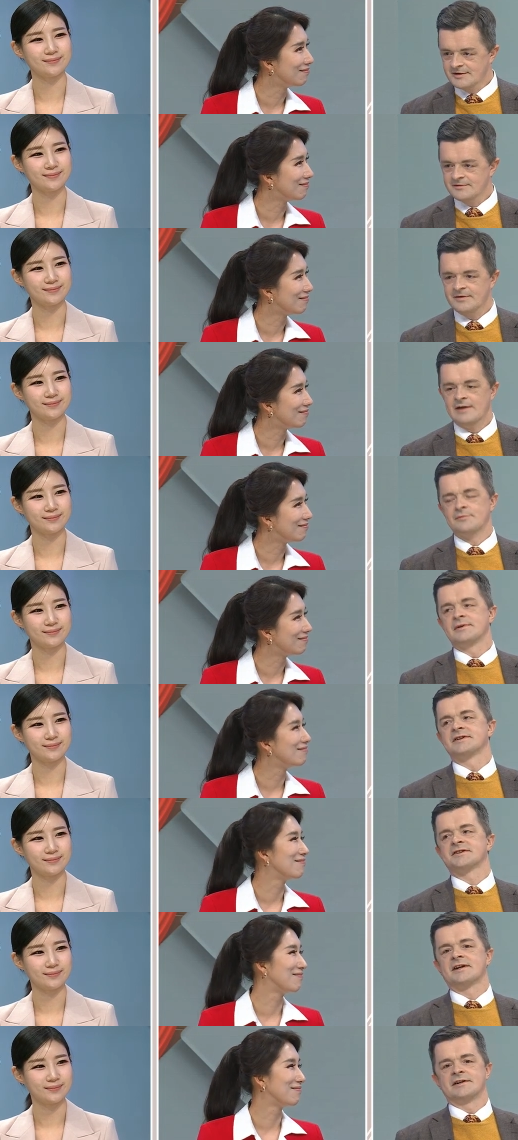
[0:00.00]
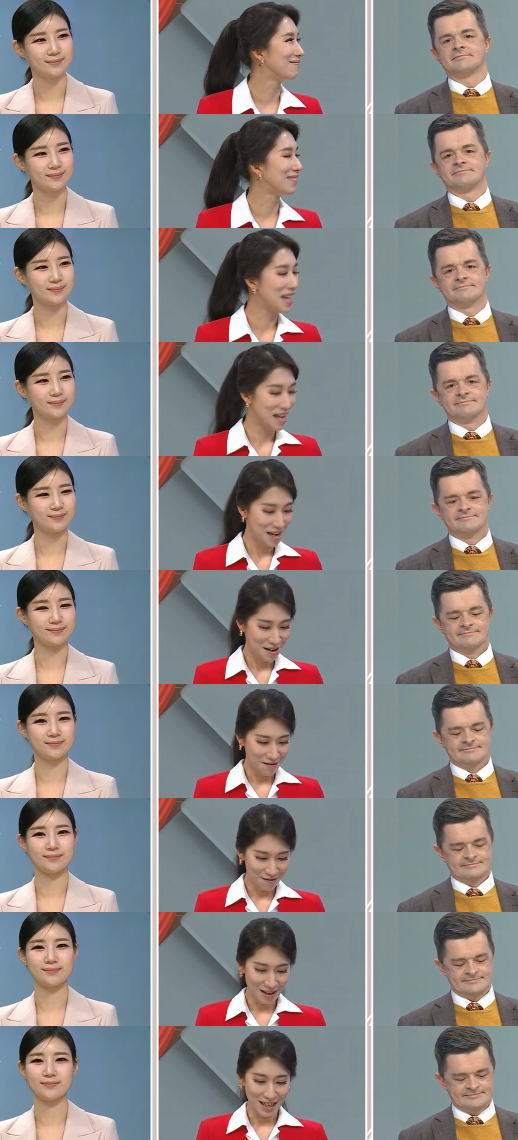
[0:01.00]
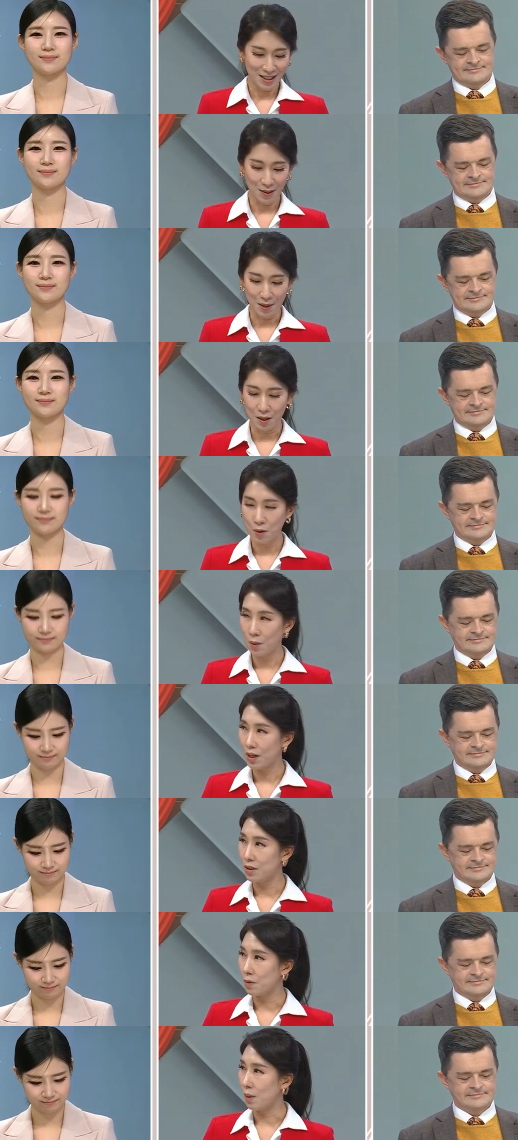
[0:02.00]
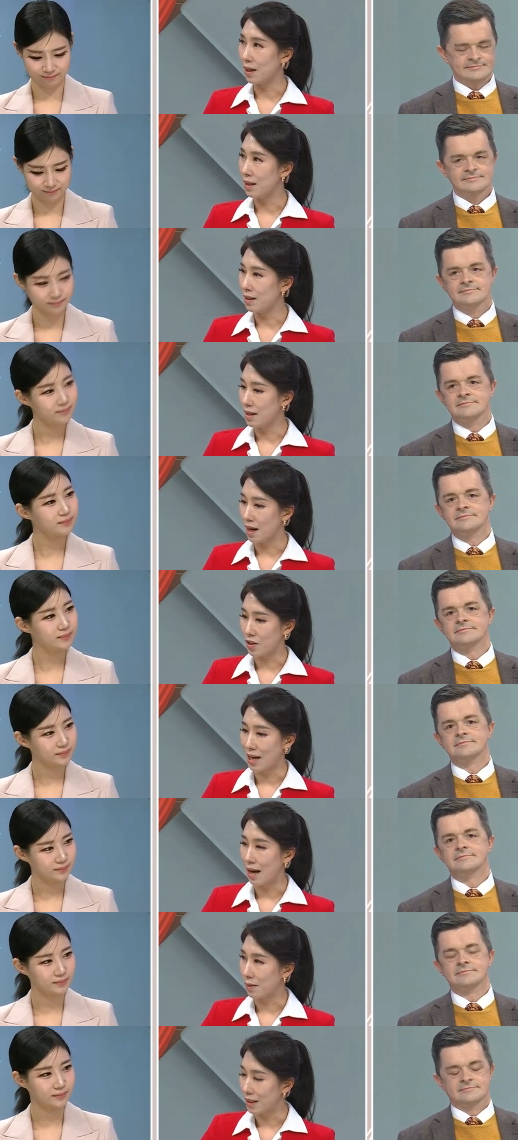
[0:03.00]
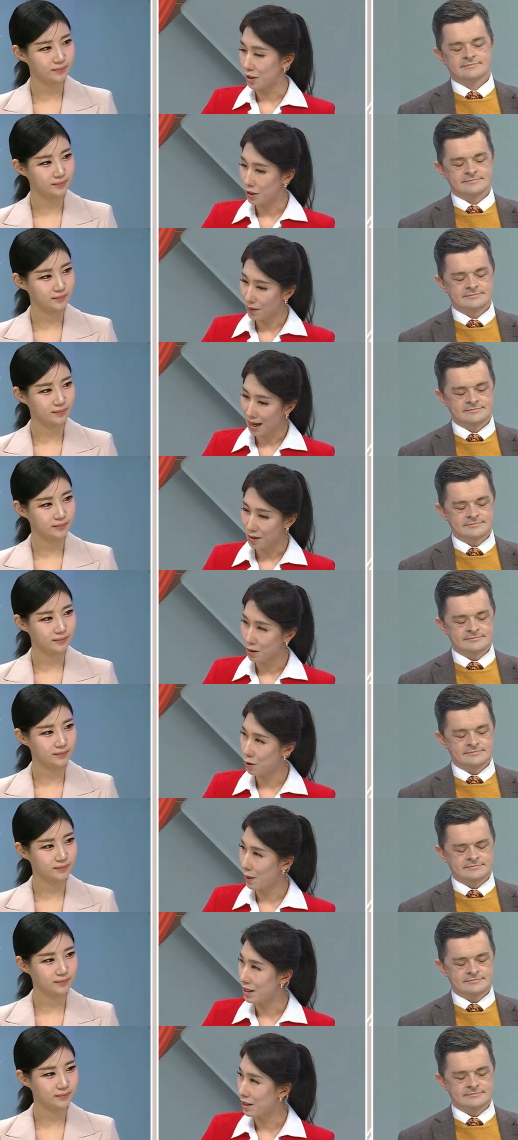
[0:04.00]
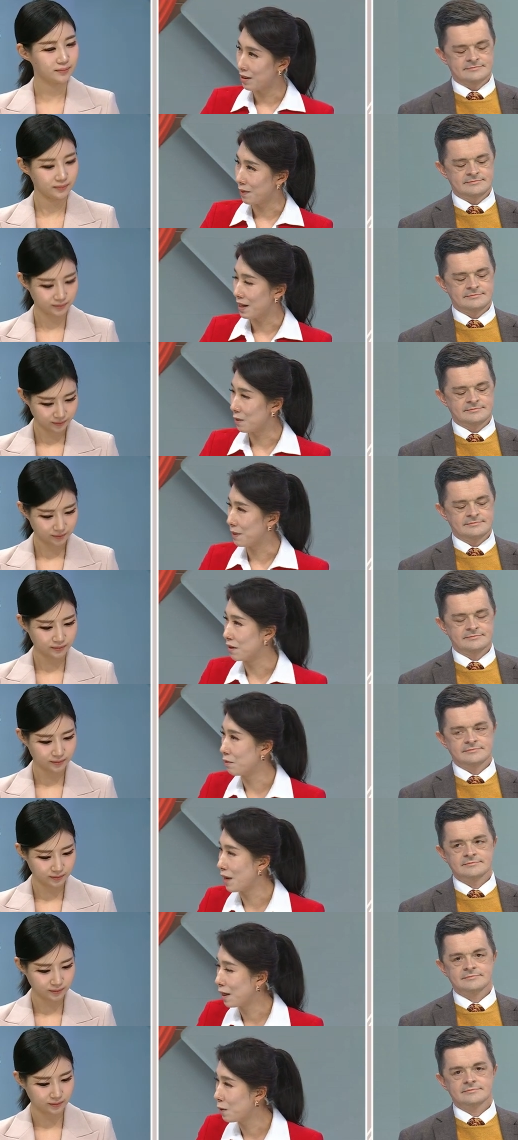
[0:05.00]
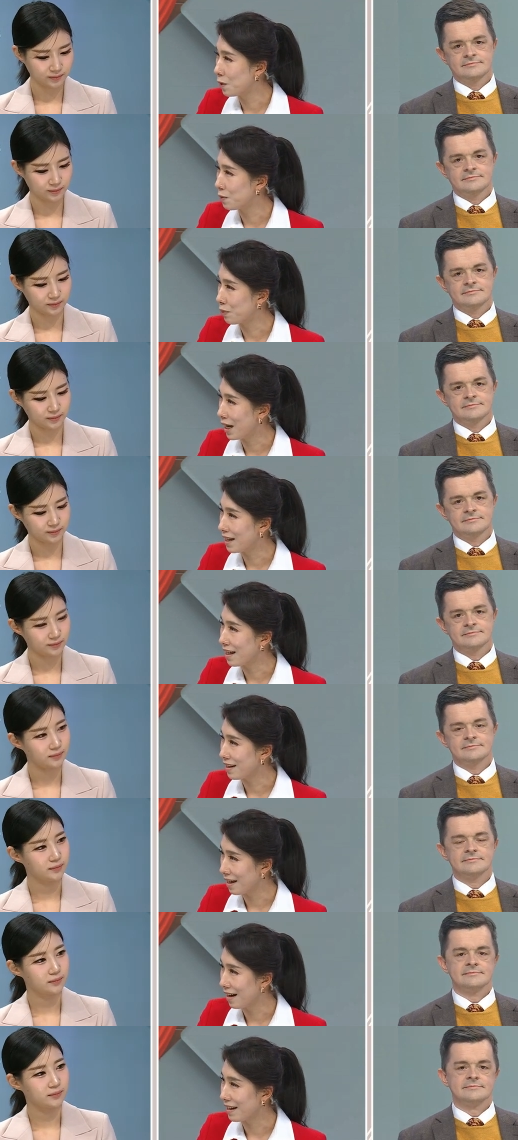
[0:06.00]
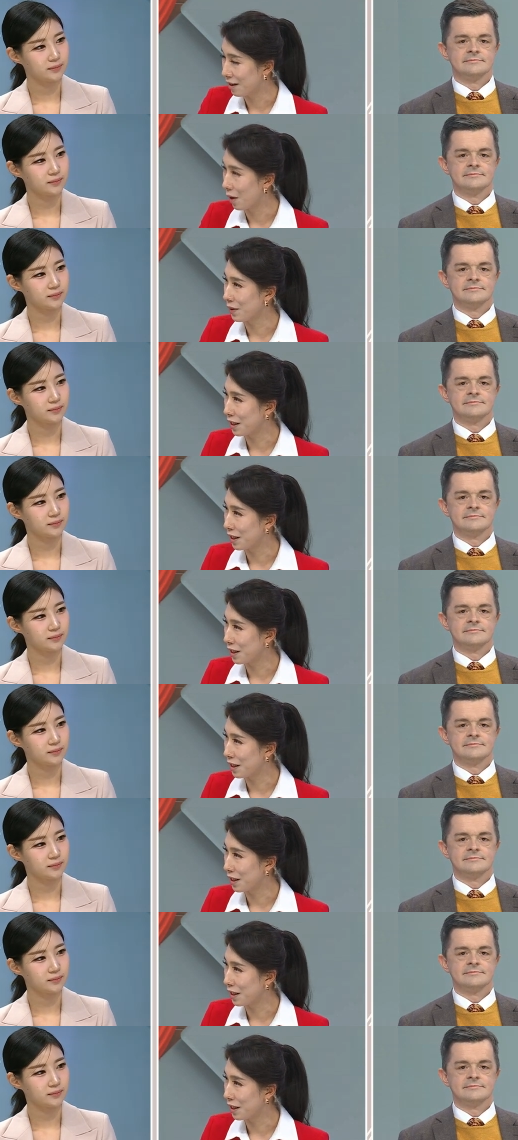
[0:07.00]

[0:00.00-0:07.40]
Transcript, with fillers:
Speaker 1: you for having me here, Sunny.
Speaker 2: Right, so according to one international outlet, 2022 has been a record breaking year here on the